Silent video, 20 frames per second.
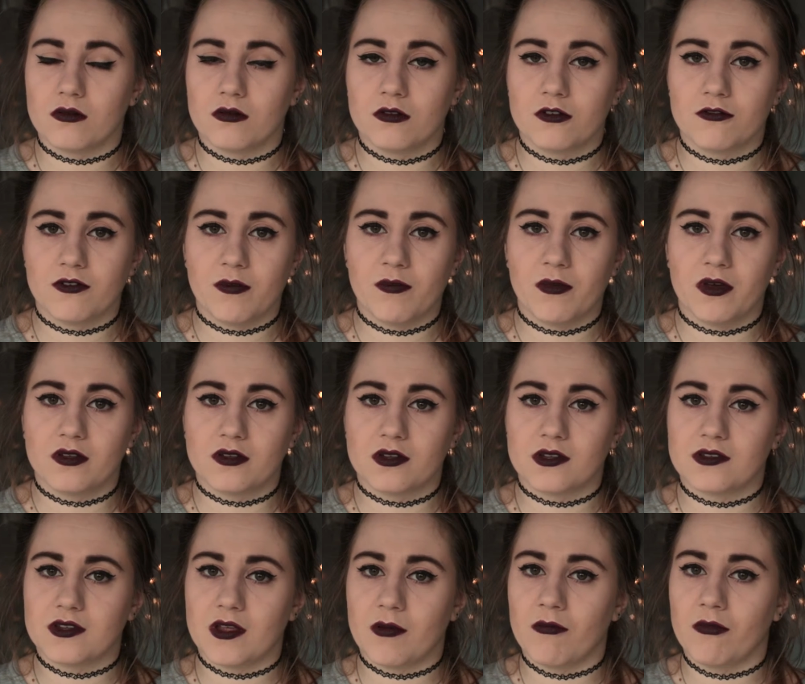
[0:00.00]
November and
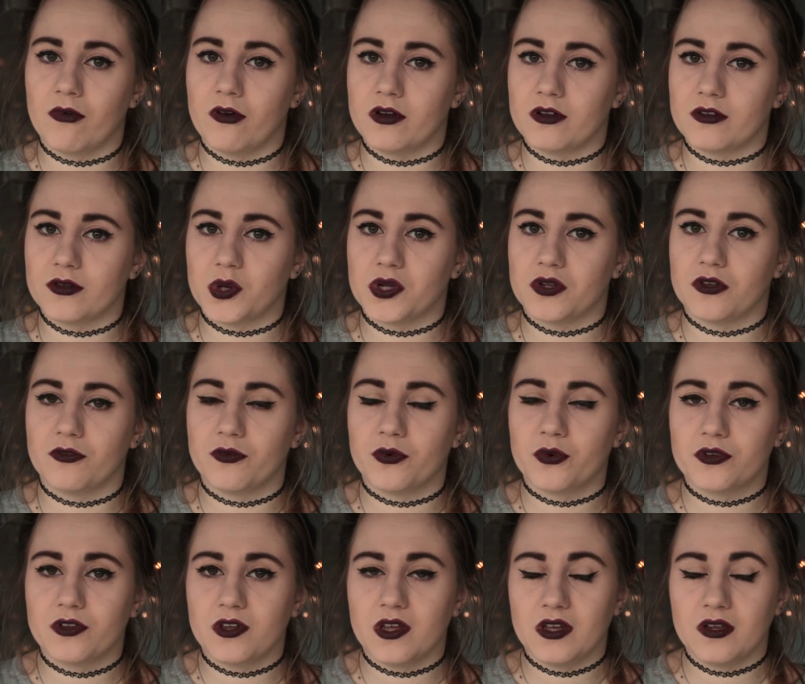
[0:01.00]
December in
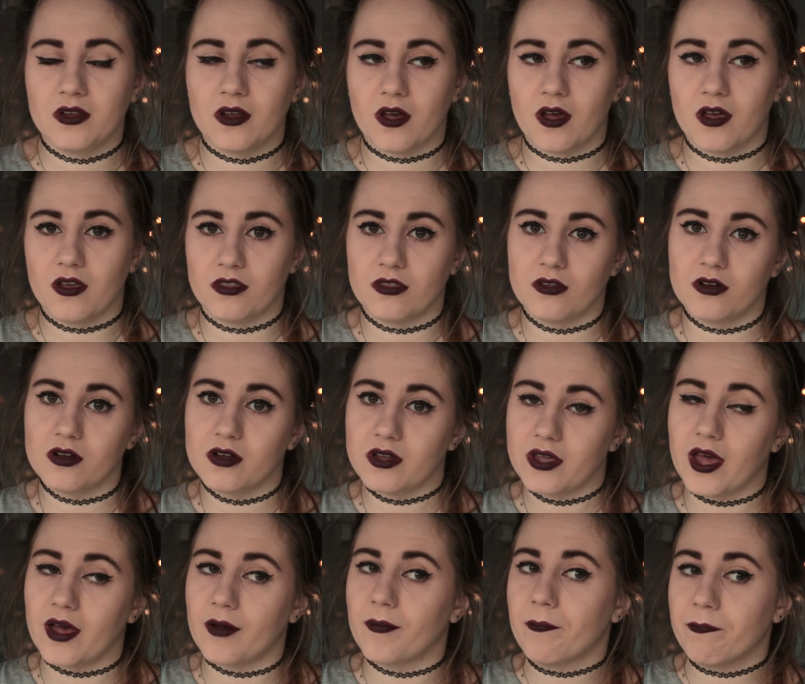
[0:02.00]
2014, I thought,
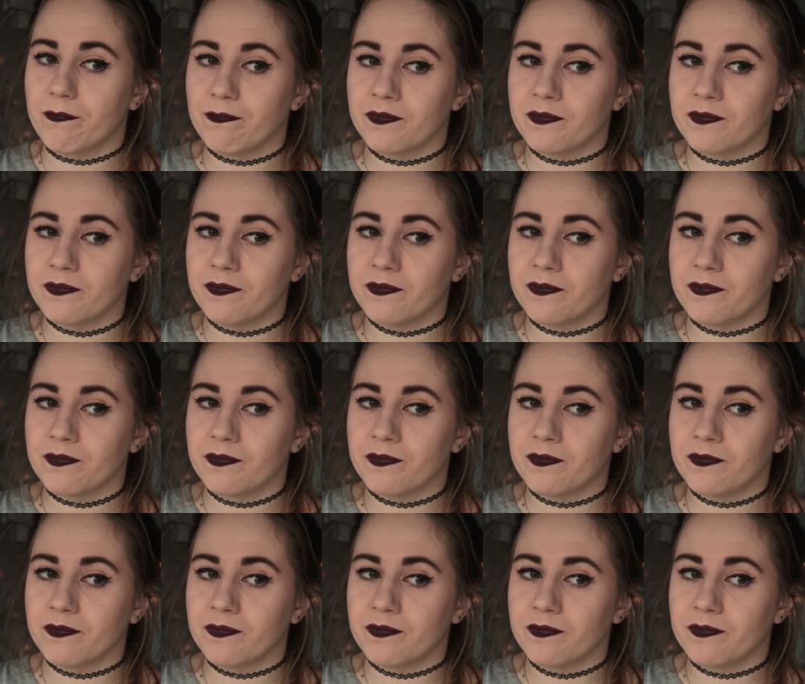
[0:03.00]
yeah,